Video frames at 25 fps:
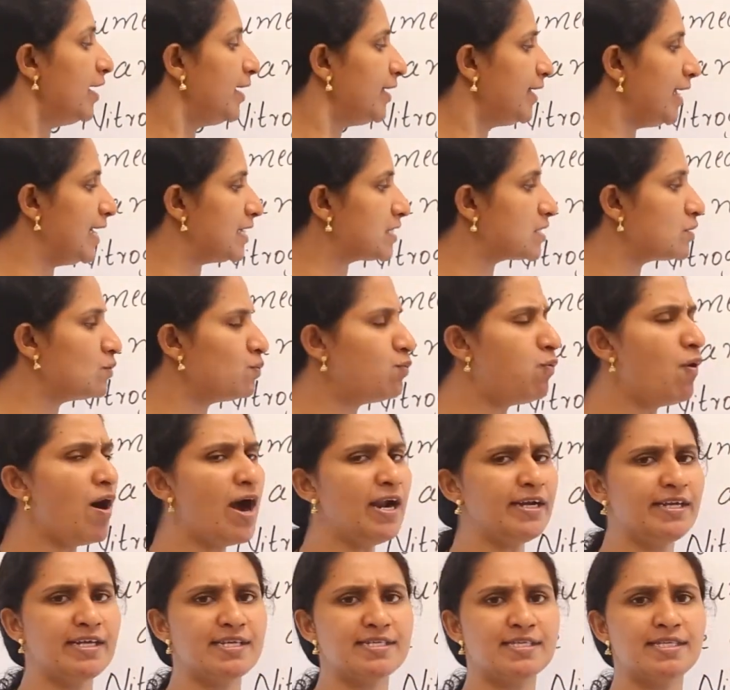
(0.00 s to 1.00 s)
Yes,
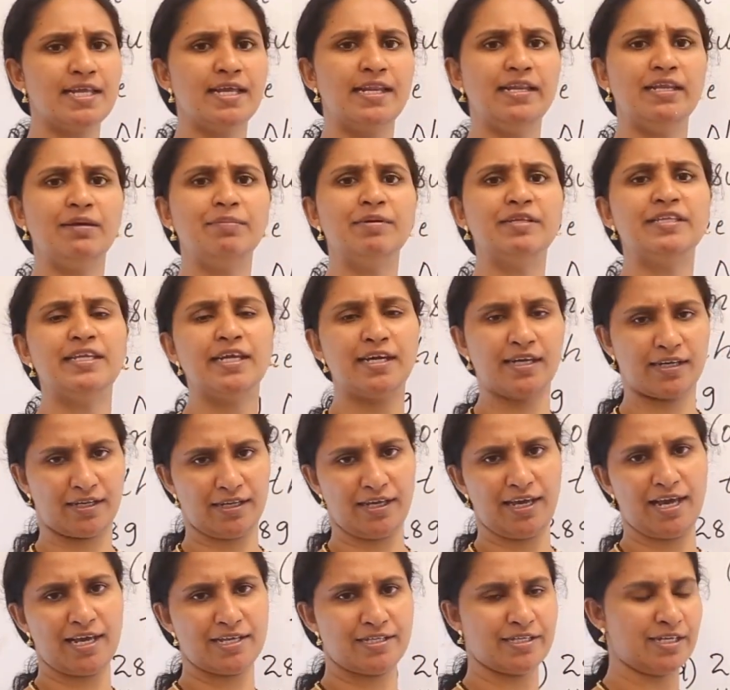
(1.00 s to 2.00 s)
what is the limiting
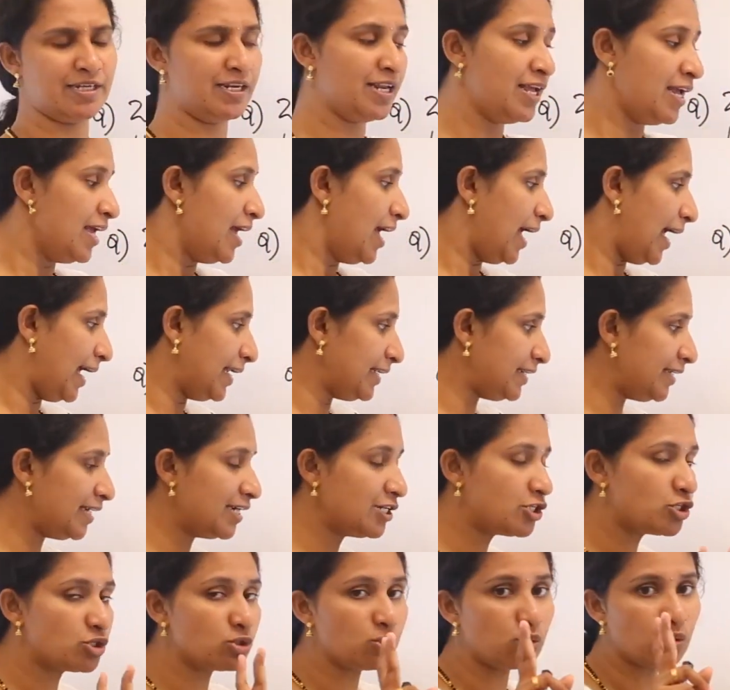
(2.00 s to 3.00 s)
reagent? And
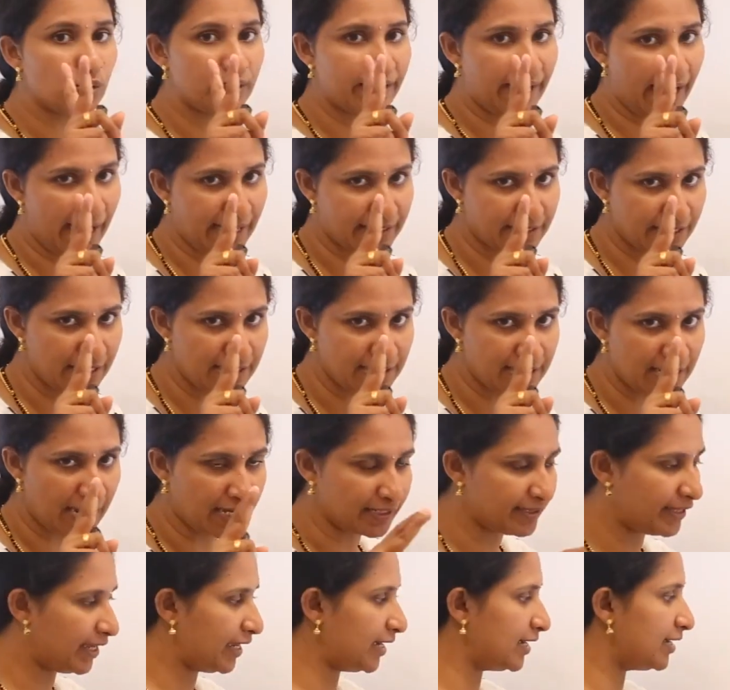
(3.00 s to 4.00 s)
here two reactants
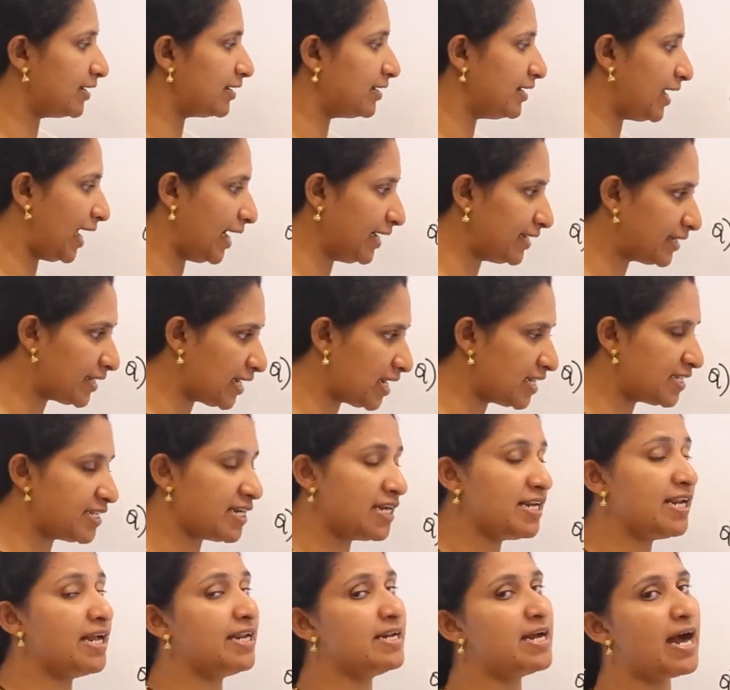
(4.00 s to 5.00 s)
are there,
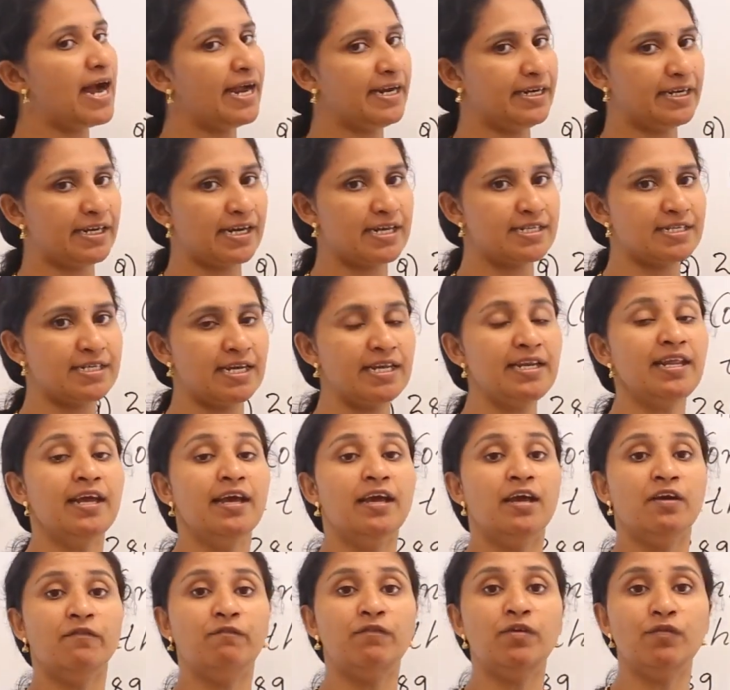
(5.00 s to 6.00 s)
nitrogen and
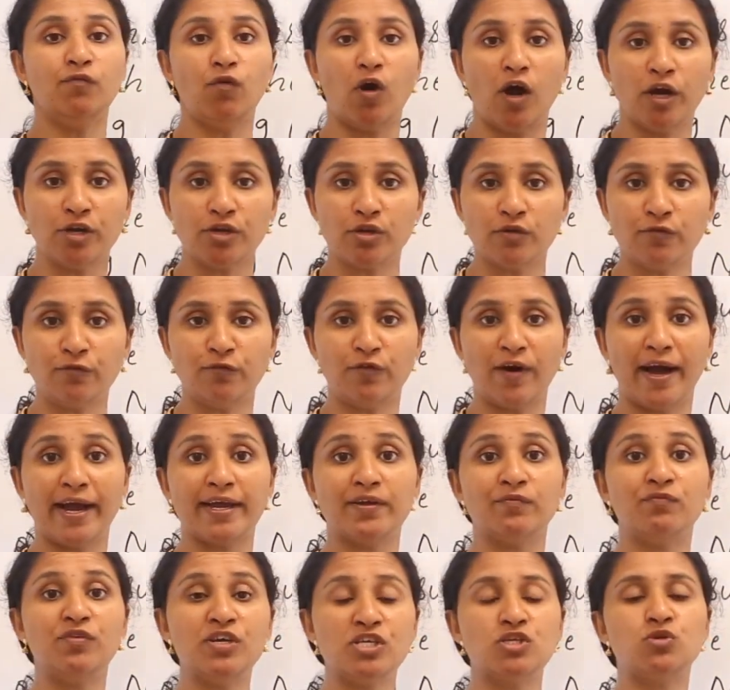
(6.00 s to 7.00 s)
hydrogen. We want to
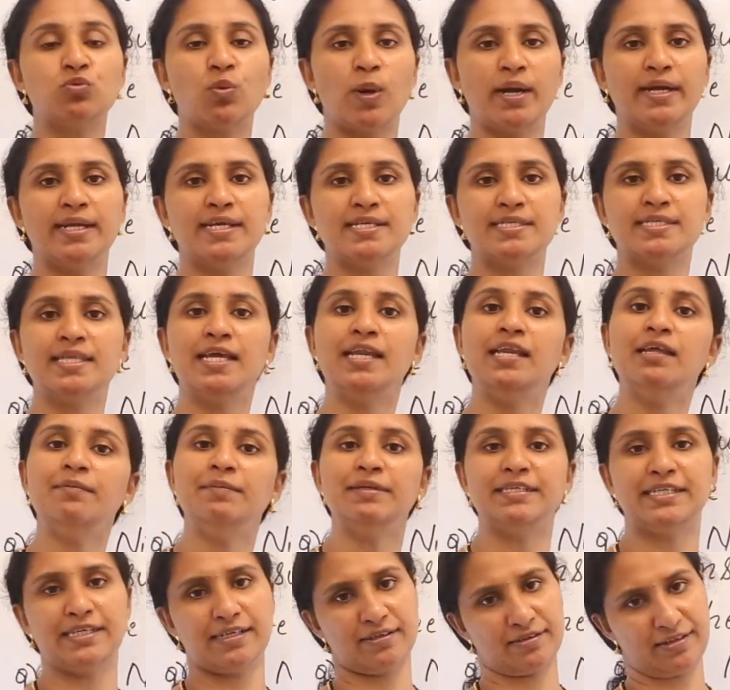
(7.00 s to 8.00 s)
find which one is the
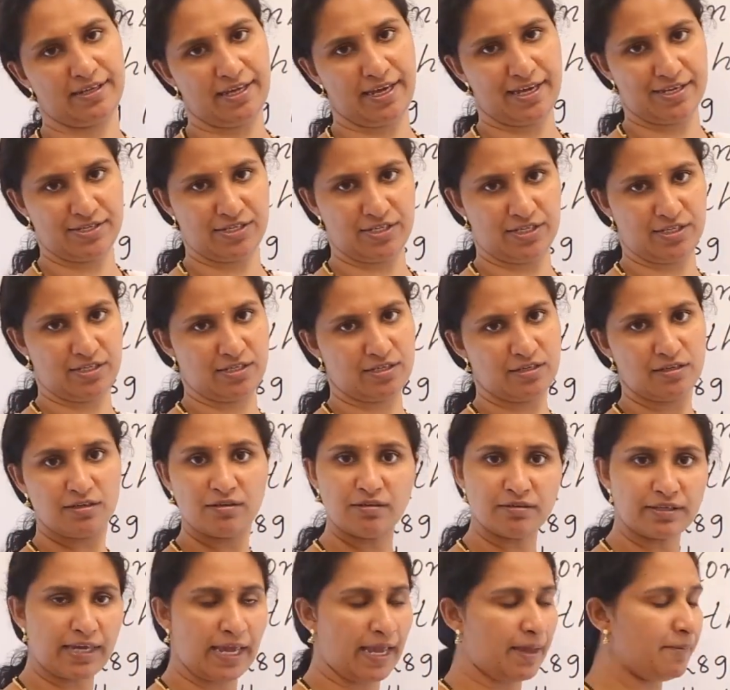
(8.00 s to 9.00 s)
limiting reagent.
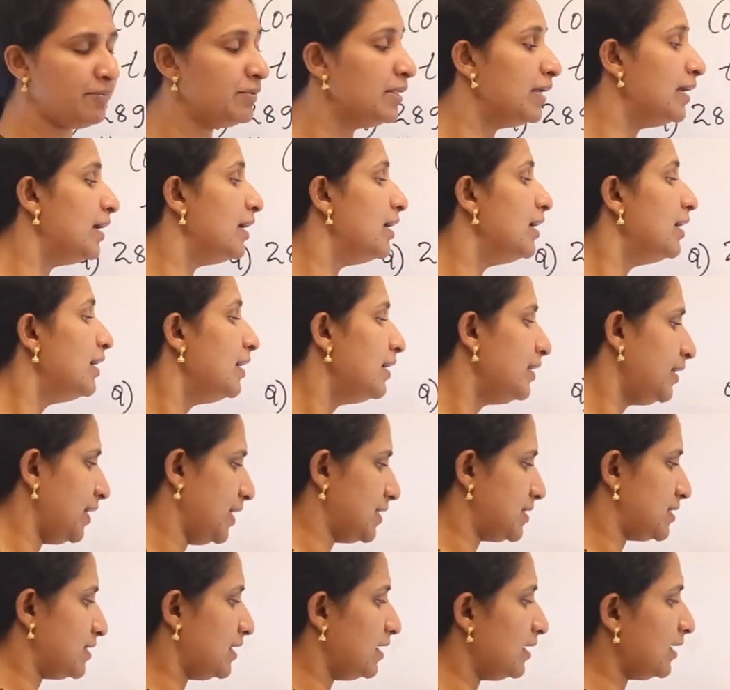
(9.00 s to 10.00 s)
Okay,
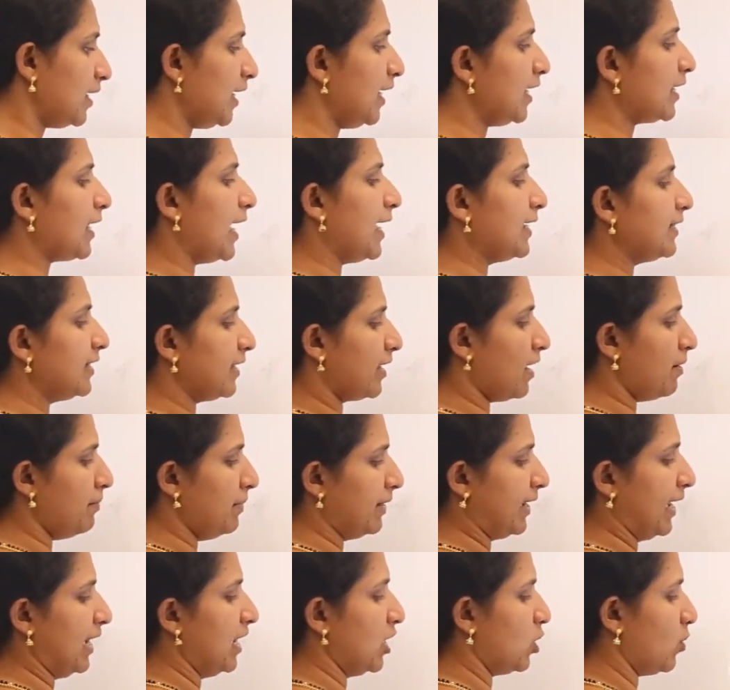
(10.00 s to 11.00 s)
yes, rewrite the
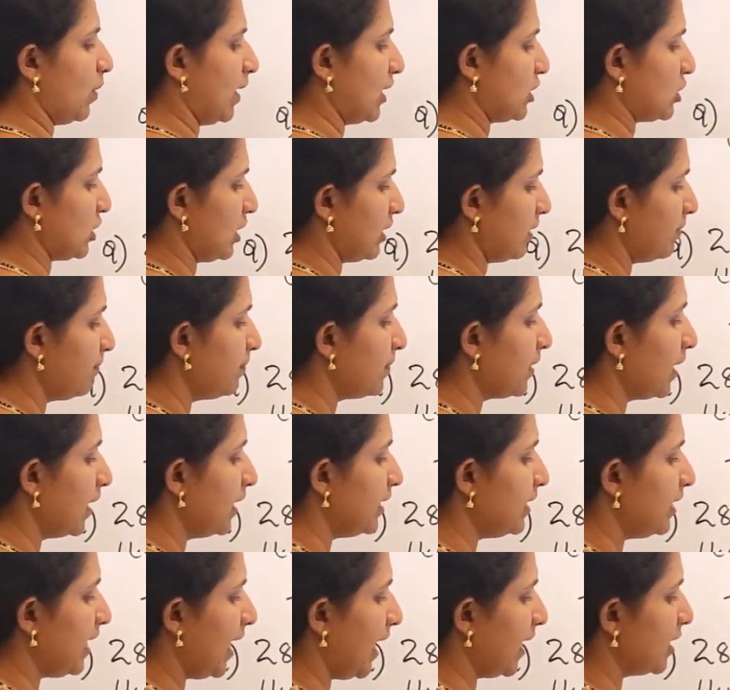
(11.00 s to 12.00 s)
chemical equation.
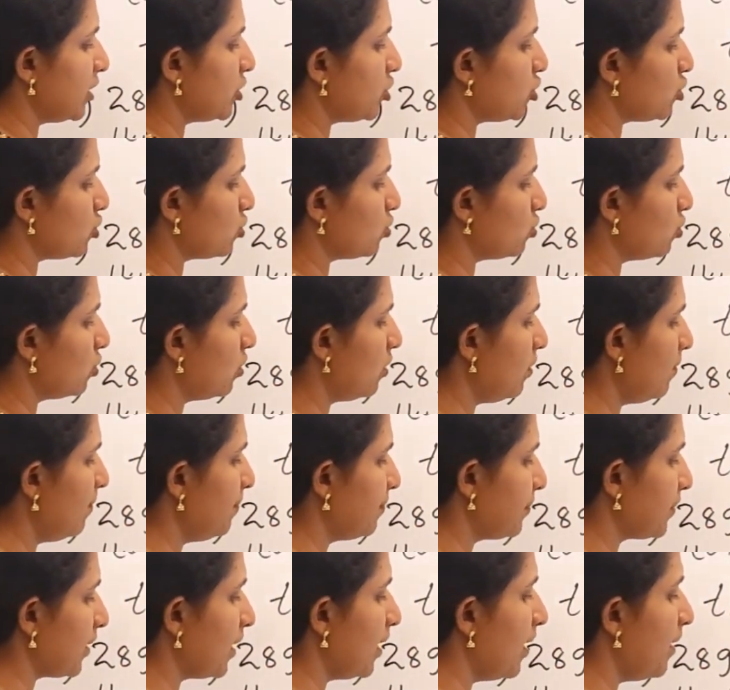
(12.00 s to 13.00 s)

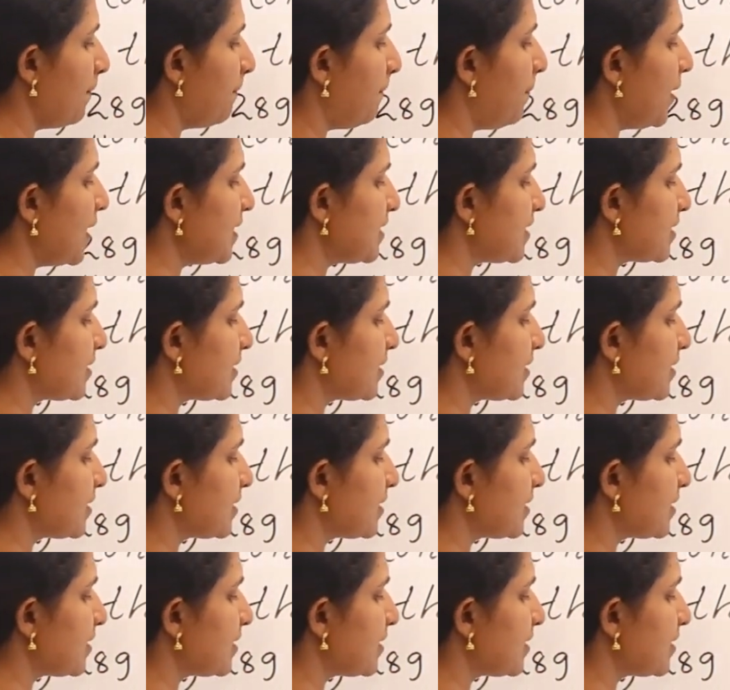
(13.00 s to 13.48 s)
N2 plus